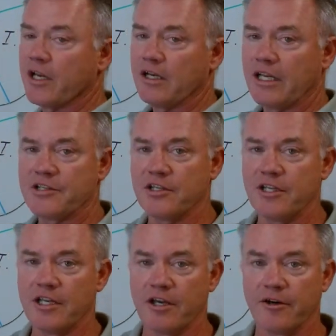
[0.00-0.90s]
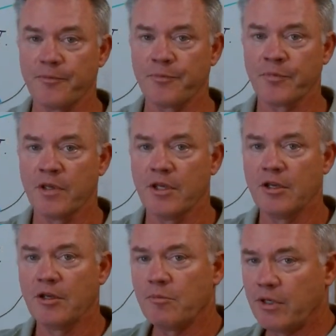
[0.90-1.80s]
less in the other.
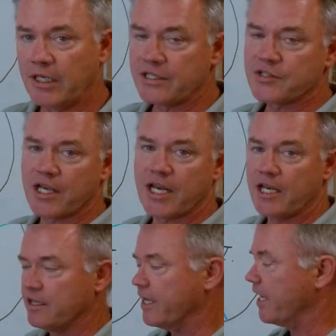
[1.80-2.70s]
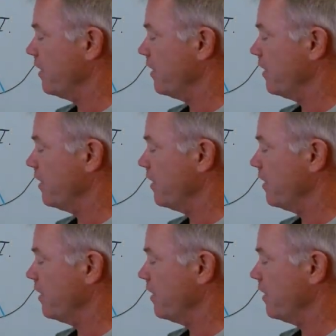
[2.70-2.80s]
But let's say that